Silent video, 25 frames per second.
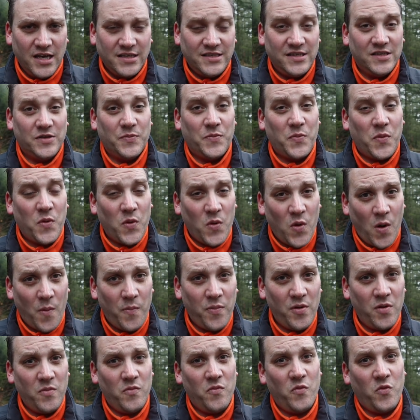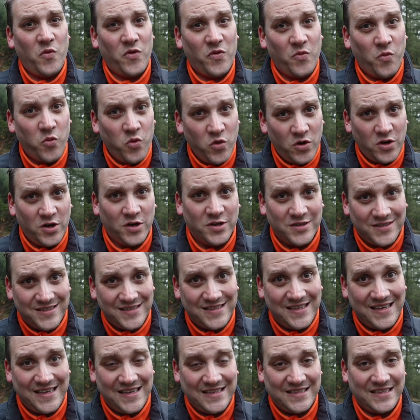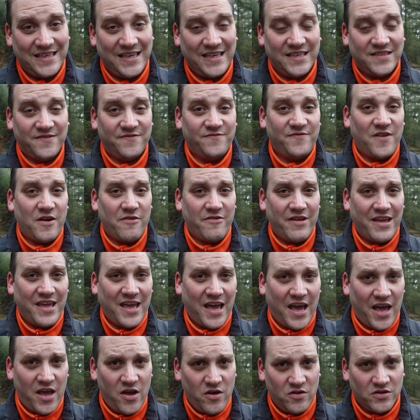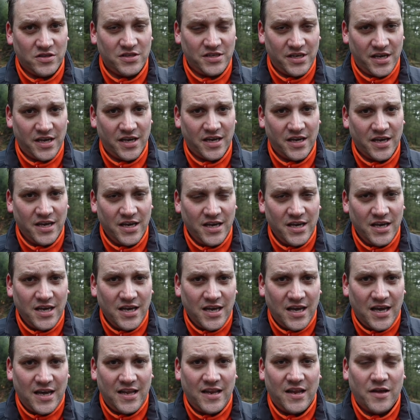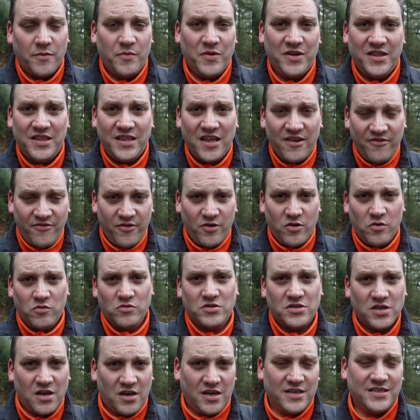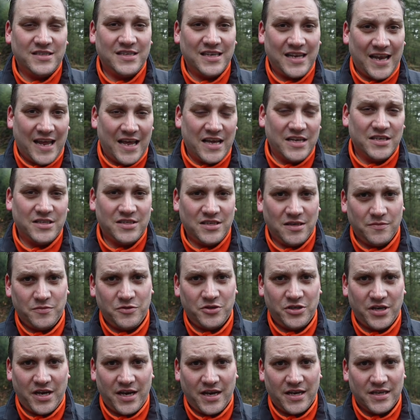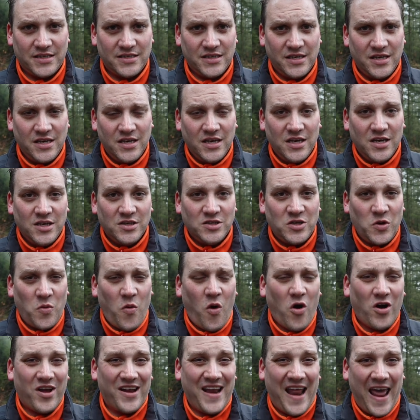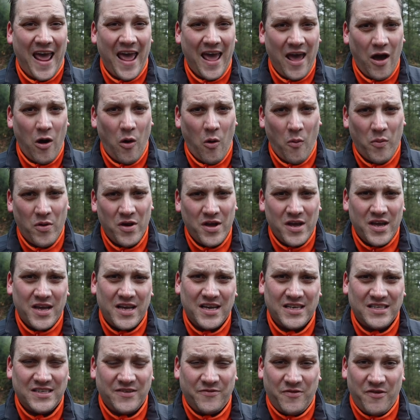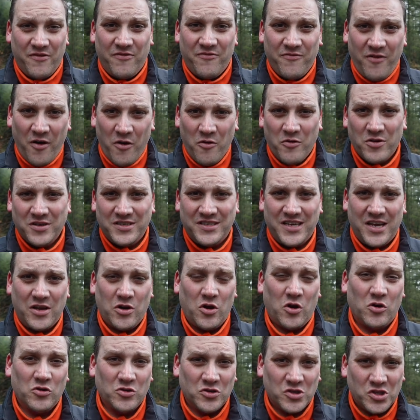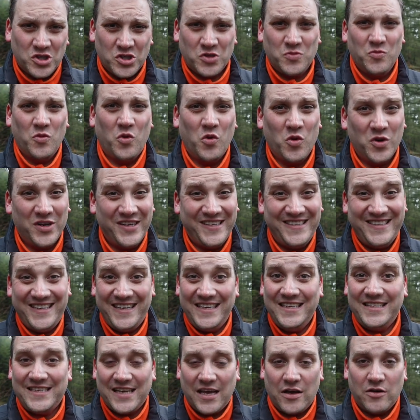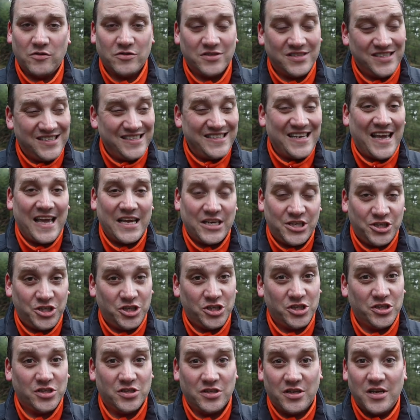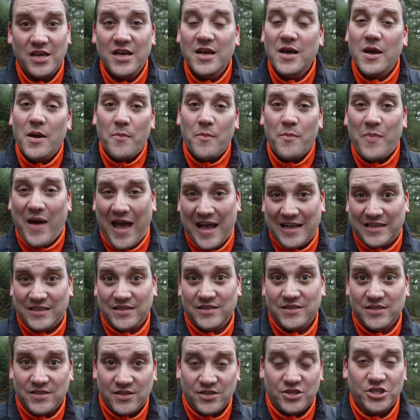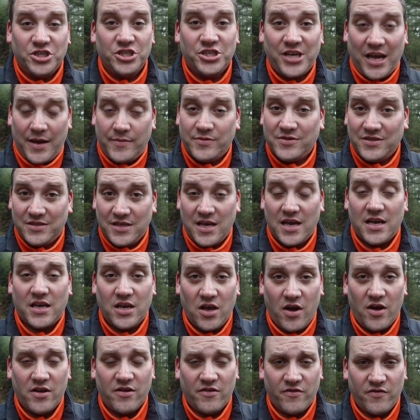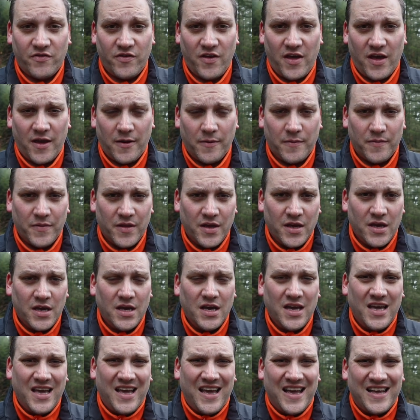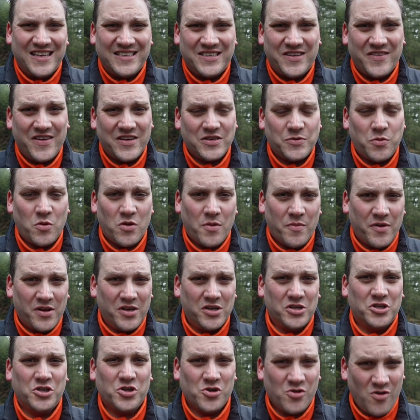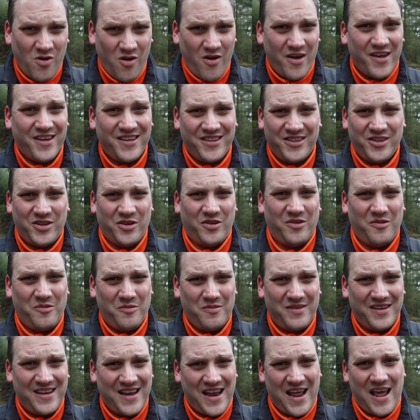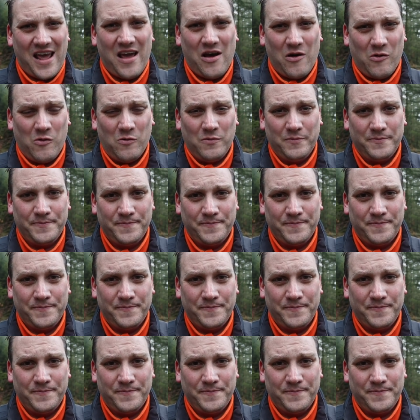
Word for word: See, the problem with woodland is it's very chaotic, and it can be difficult to isolate a subject. So what can help is if we focus in on smaller details and textures and patterns and shapes and that kind of thing. And so that's what I'm going to try and do now.